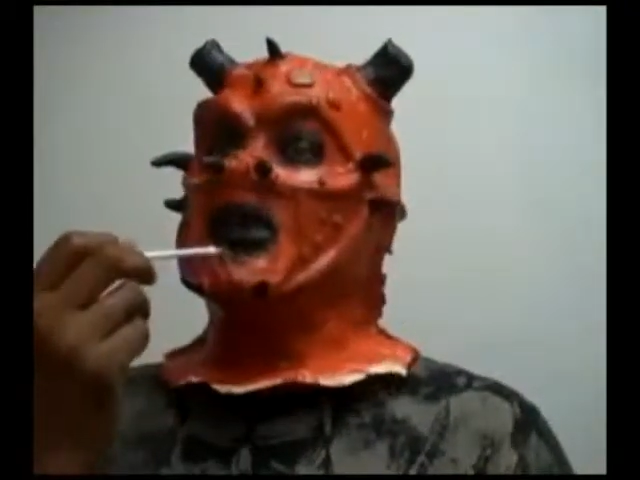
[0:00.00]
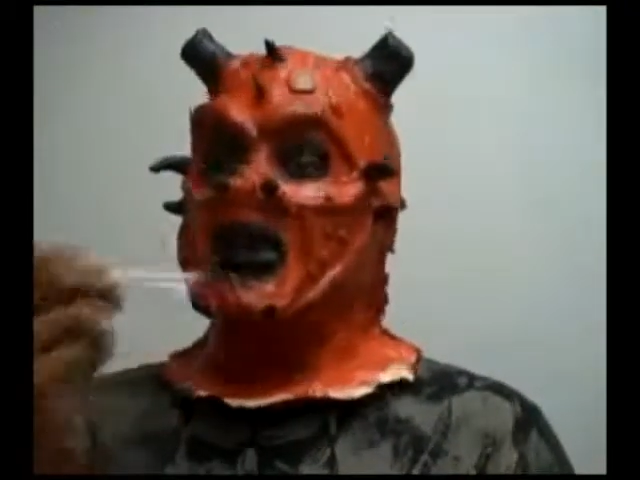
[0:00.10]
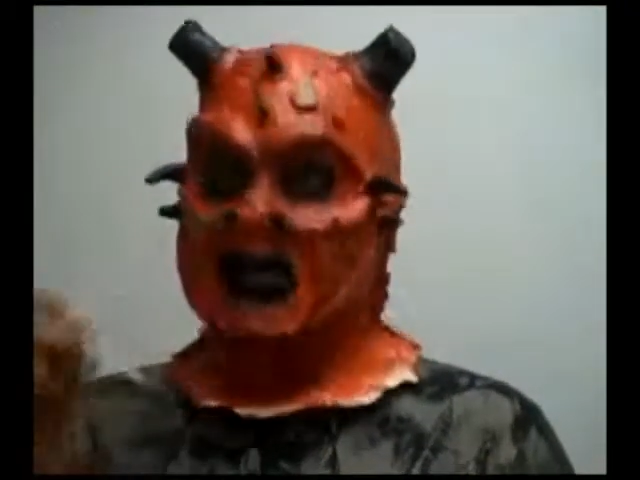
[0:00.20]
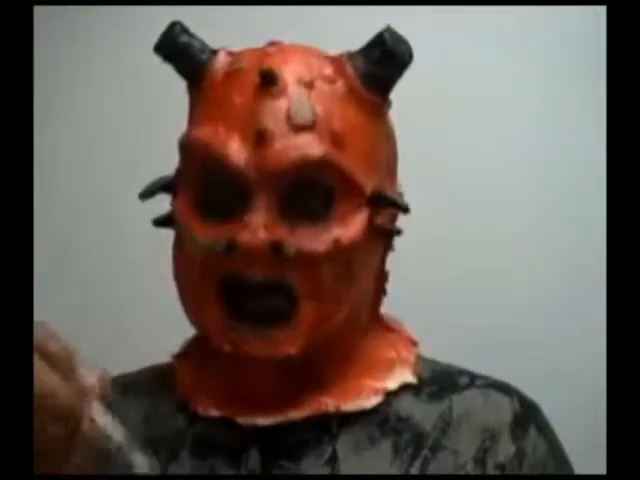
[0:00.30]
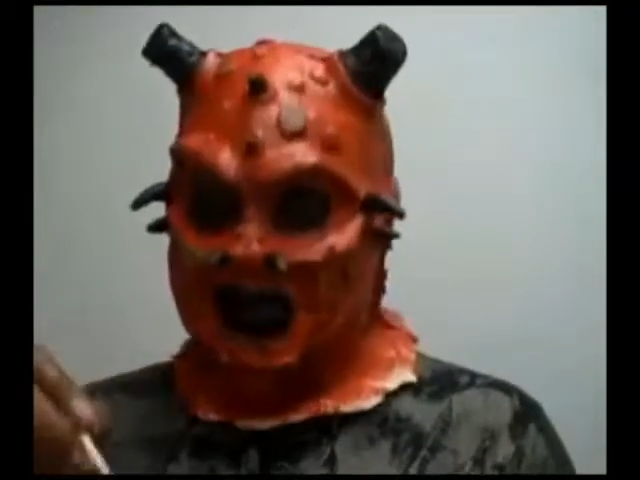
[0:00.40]

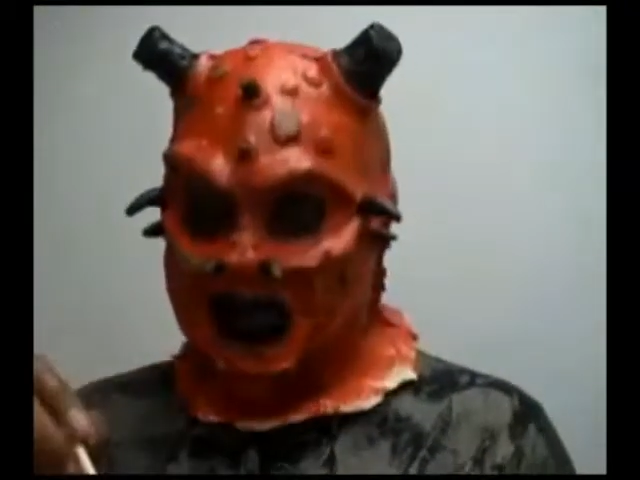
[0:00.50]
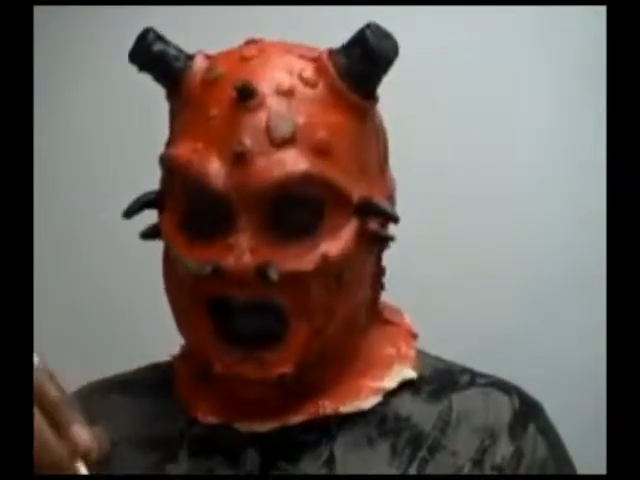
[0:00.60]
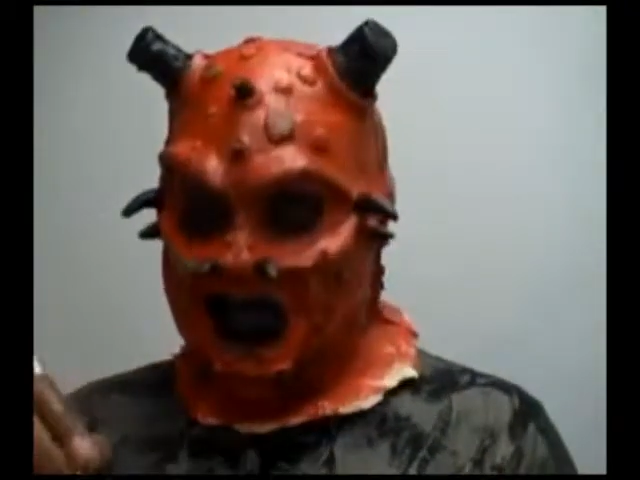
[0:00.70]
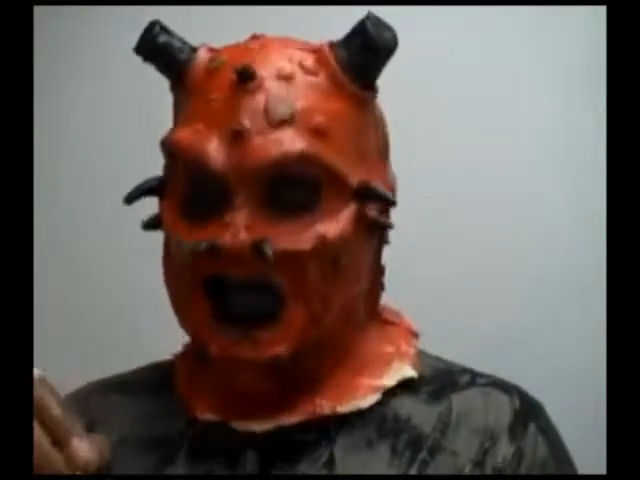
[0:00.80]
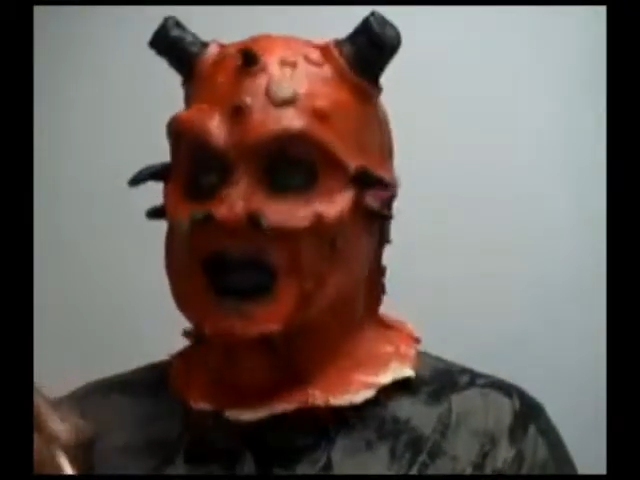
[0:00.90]
have some
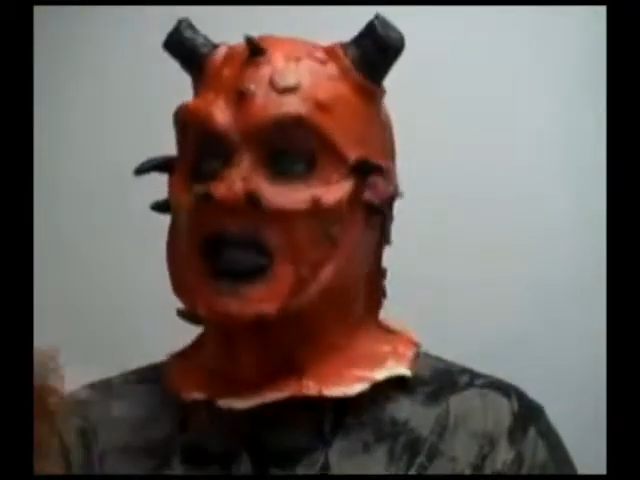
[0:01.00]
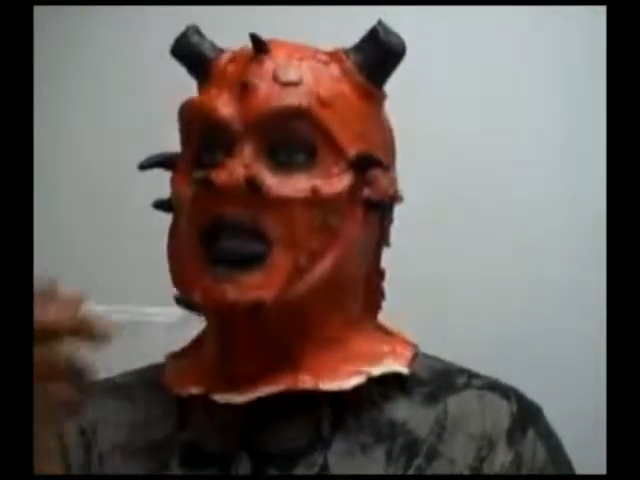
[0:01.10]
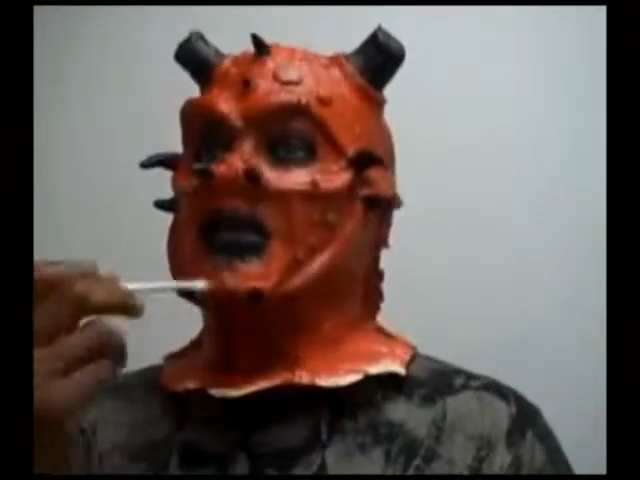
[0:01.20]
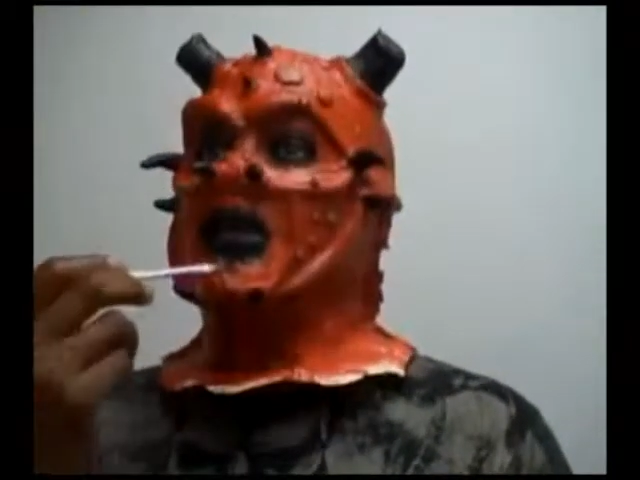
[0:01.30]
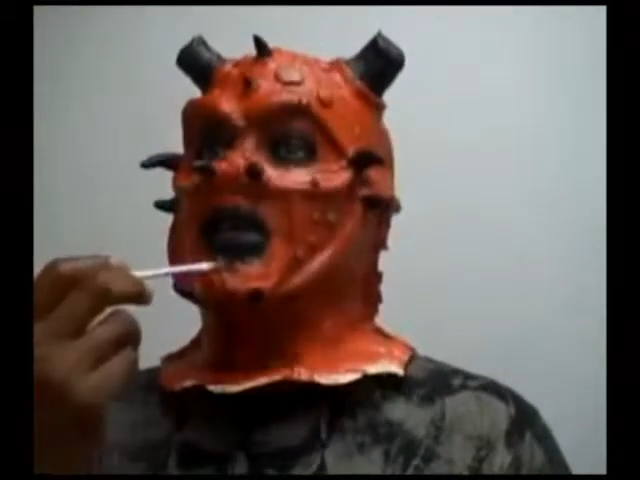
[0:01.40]
custom
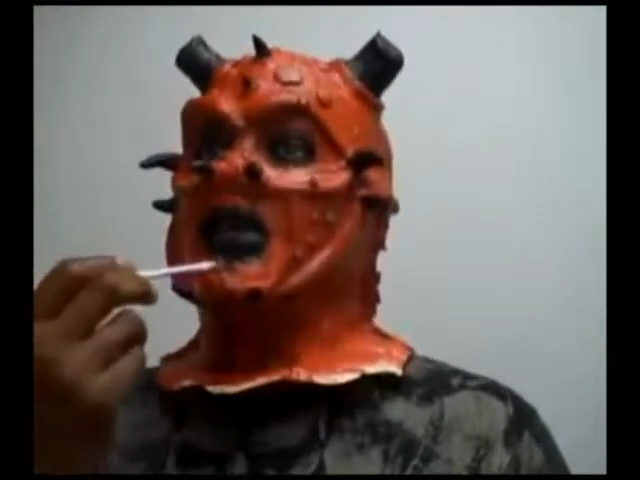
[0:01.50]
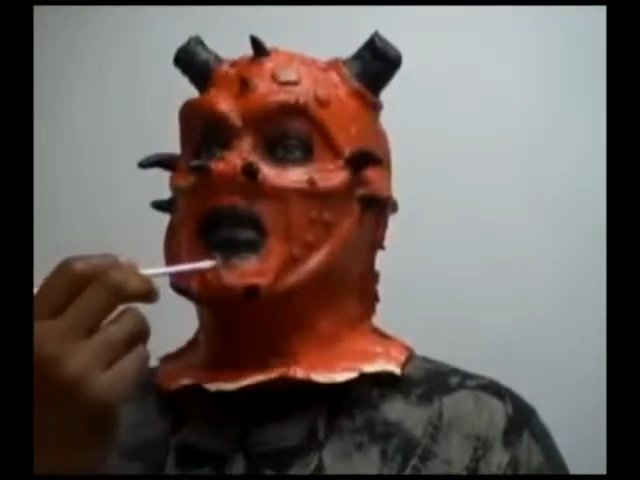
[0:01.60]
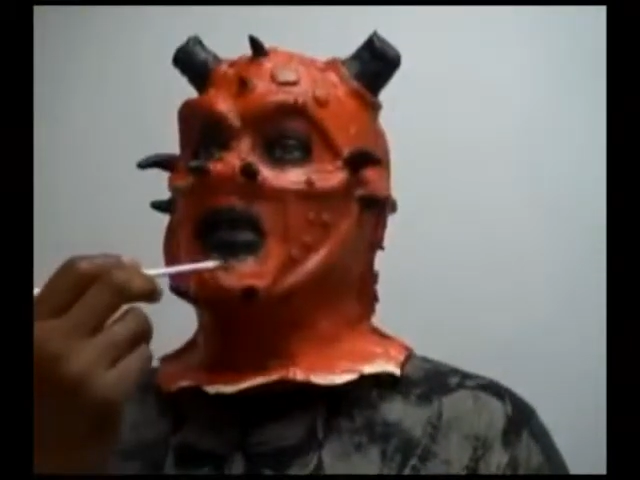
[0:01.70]
teeth I have.